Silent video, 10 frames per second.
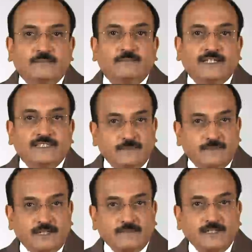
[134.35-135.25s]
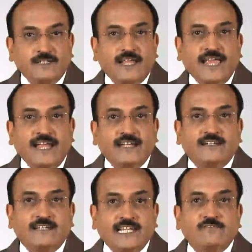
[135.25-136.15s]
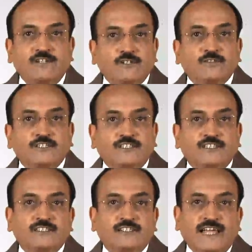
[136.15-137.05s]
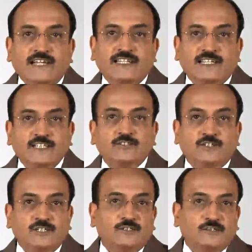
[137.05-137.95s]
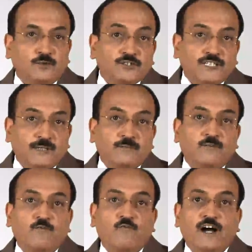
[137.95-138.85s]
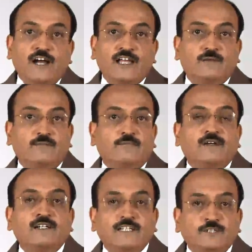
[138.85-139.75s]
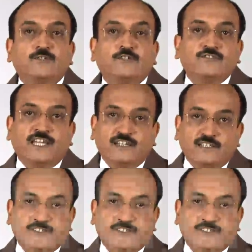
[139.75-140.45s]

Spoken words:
by the department and delivered to the citizen at his or her doorstep via multitude of channels.